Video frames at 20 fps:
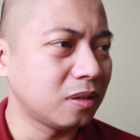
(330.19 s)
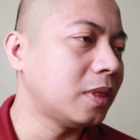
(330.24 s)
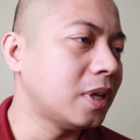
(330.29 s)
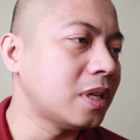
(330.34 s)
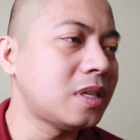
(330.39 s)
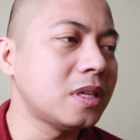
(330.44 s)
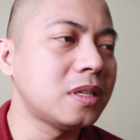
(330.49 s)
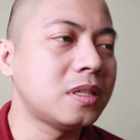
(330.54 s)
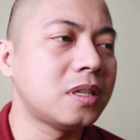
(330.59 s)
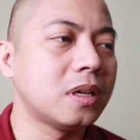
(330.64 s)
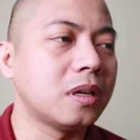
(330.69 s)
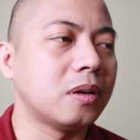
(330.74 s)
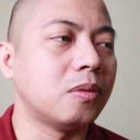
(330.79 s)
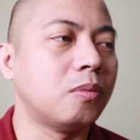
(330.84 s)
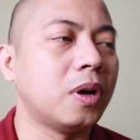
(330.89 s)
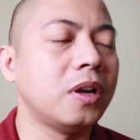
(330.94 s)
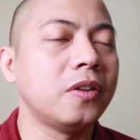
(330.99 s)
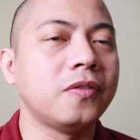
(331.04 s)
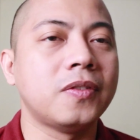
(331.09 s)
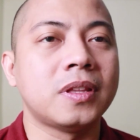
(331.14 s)
This is
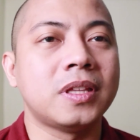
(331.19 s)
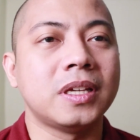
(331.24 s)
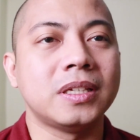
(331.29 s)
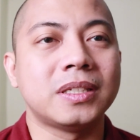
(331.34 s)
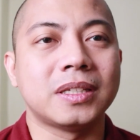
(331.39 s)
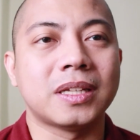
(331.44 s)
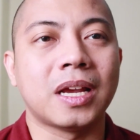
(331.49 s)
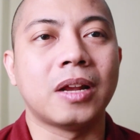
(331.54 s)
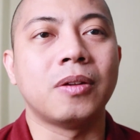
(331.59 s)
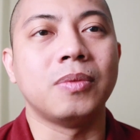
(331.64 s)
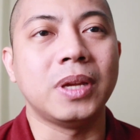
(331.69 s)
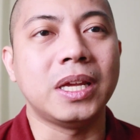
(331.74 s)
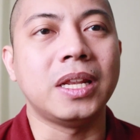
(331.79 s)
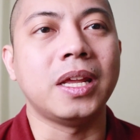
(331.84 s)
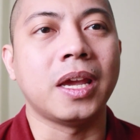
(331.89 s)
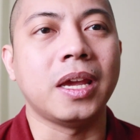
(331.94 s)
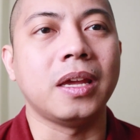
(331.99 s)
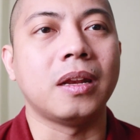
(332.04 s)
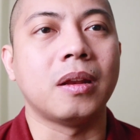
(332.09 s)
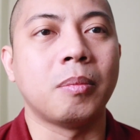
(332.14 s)
one of the things that I
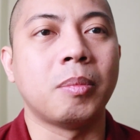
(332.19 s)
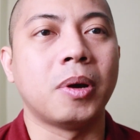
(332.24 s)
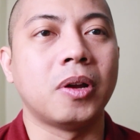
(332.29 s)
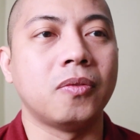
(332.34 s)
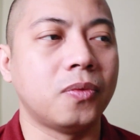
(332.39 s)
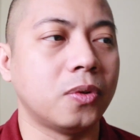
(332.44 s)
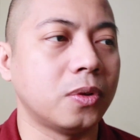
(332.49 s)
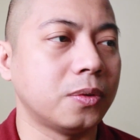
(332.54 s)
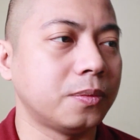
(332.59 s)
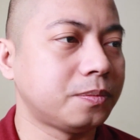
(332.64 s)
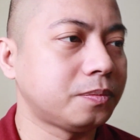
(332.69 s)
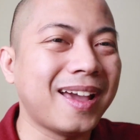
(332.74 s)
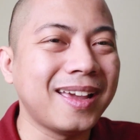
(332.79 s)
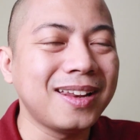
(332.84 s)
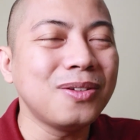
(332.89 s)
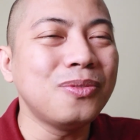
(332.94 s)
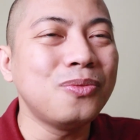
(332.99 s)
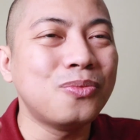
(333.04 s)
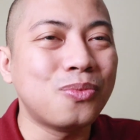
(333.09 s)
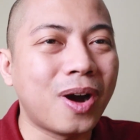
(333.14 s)
really hate about VUL. I
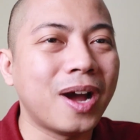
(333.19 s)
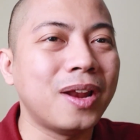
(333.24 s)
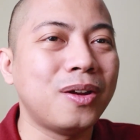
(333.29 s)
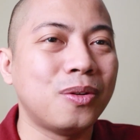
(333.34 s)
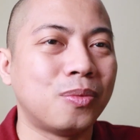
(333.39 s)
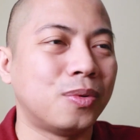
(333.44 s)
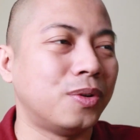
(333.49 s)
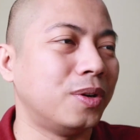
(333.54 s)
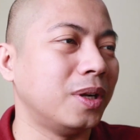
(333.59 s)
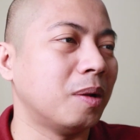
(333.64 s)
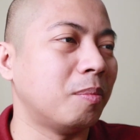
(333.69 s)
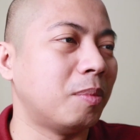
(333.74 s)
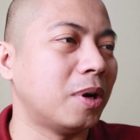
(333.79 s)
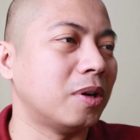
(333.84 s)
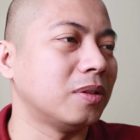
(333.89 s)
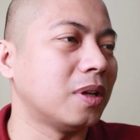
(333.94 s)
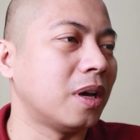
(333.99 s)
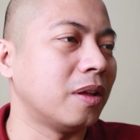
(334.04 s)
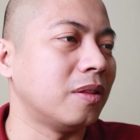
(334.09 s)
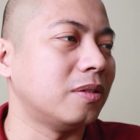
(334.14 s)
don't want to worry
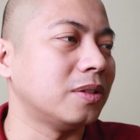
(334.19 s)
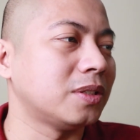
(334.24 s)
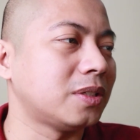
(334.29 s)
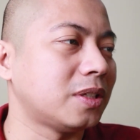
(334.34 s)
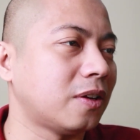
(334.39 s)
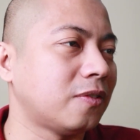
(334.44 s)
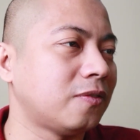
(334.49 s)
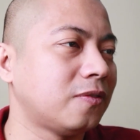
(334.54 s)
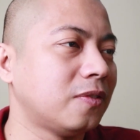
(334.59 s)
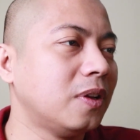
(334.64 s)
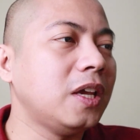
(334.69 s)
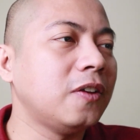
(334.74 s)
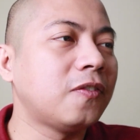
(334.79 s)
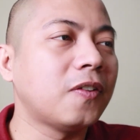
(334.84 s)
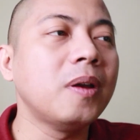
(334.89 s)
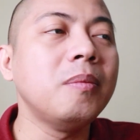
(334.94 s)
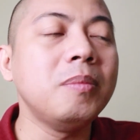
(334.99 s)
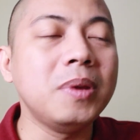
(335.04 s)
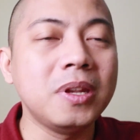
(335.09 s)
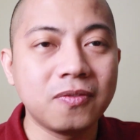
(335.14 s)
about other stuff. If
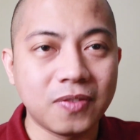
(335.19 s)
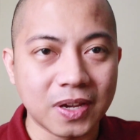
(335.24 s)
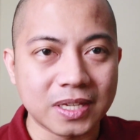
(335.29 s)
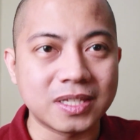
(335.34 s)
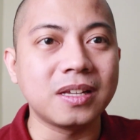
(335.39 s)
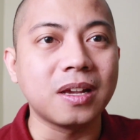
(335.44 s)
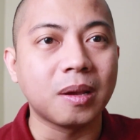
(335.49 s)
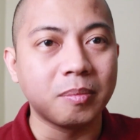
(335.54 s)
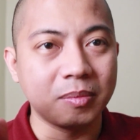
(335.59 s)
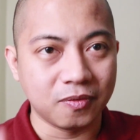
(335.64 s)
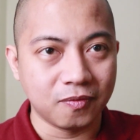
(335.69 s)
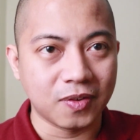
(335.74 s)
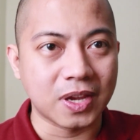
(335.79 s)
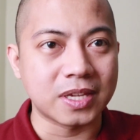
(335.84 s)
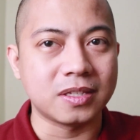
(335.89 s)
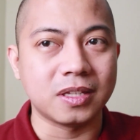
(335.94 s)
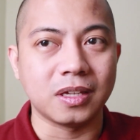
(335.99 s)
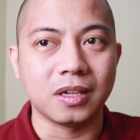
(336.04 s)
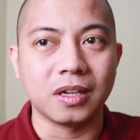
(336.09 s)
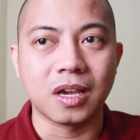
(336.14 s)
I'm investing, I'm
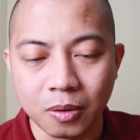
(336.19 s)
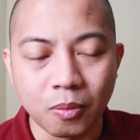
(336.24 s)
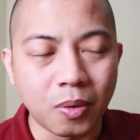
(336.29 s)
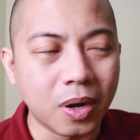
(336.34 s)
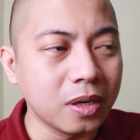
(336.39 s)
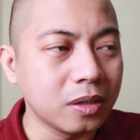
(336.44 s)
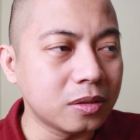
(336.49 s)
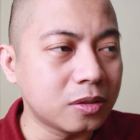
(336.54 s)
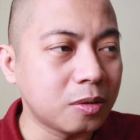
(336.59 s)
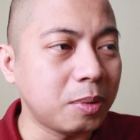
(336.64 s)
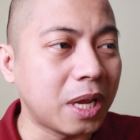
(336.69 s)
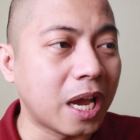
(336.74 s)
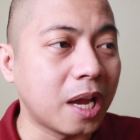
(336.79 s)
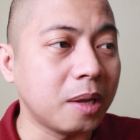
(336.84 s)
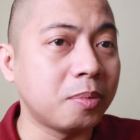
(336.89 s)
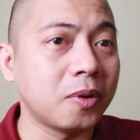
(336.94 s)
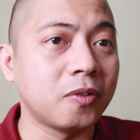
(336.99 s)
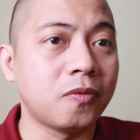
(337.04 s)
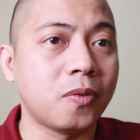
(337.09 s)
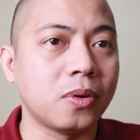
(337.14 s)
investing. I want it to be
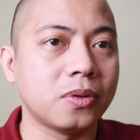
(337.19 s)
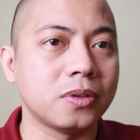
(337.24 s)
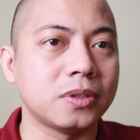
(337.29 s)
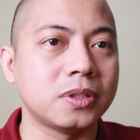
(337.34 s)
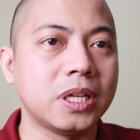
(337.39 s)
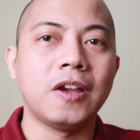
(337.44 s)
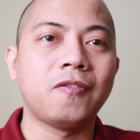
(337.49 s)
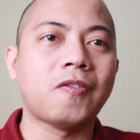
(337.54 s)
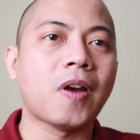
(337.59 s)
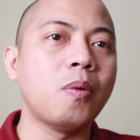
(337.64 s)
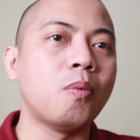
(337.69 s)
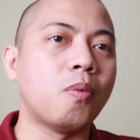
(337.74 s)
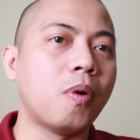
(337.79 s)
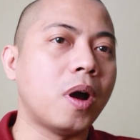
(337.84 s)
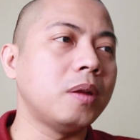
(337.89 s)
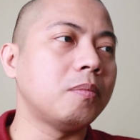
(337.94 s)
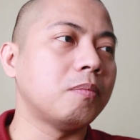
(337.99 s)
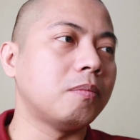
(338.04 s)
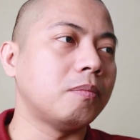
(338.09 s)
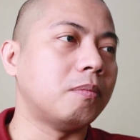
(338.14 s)
hyper-focused. If I
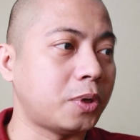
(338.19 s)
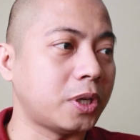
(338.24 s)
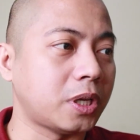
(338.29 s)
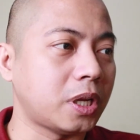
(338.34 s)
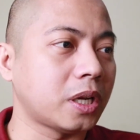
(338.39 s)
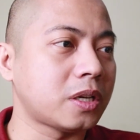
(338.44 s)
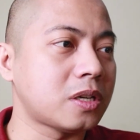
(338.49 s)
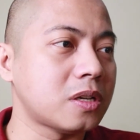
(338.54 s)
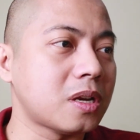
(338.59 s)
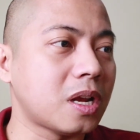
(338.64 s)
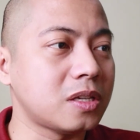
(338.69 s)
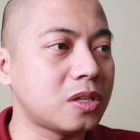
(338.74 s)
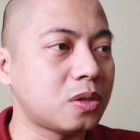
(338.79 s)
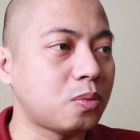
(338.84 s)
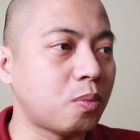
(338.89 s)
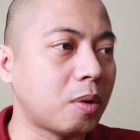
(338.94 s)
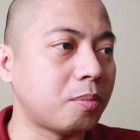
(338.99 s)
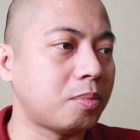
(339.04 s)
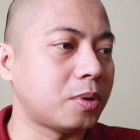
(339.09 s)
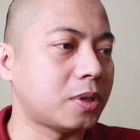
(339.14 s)
want protection, I
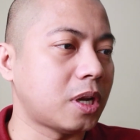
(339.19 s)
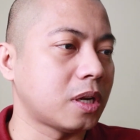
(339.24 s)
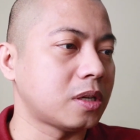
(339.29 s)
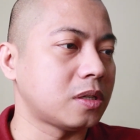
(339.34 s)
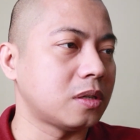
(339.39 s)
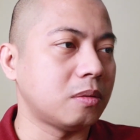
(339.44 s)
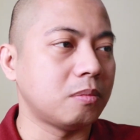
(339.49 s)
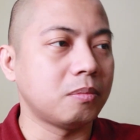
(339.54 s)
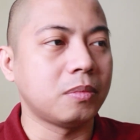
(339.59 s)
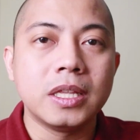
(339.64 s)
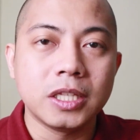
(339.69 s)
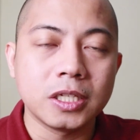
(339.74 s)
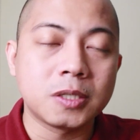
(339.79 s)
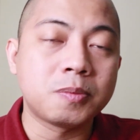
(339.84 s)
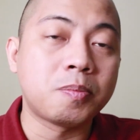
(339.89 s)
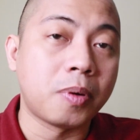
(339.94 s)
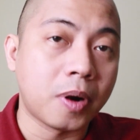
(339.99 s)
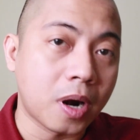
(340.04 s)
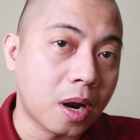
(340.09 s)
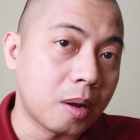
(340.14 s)
just want protection. This
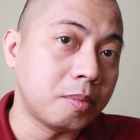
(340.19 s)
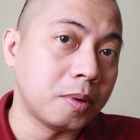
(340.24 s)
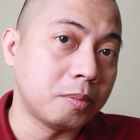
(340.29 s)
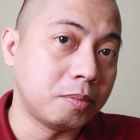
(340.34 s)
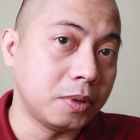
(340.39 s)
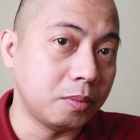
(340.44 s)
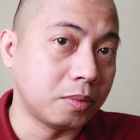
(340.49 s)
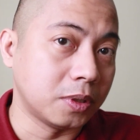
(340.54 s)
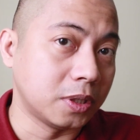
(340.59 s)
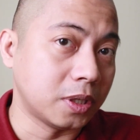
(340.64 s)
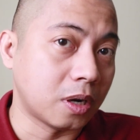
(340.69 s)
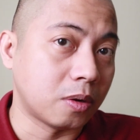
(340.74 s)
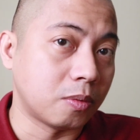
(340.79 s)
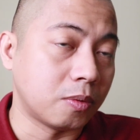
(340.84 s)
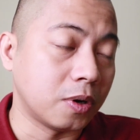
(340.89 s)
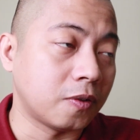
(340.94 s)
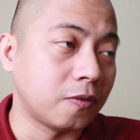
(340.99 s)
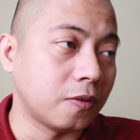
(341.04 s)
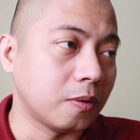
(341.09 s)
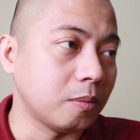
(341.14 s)
probably will not
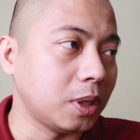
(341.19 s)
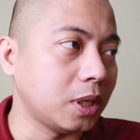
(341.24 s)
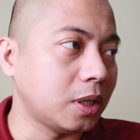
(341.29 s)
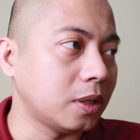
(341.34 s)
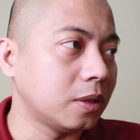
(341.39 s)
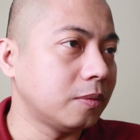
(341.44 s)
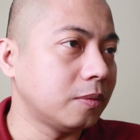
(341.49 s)
work for me.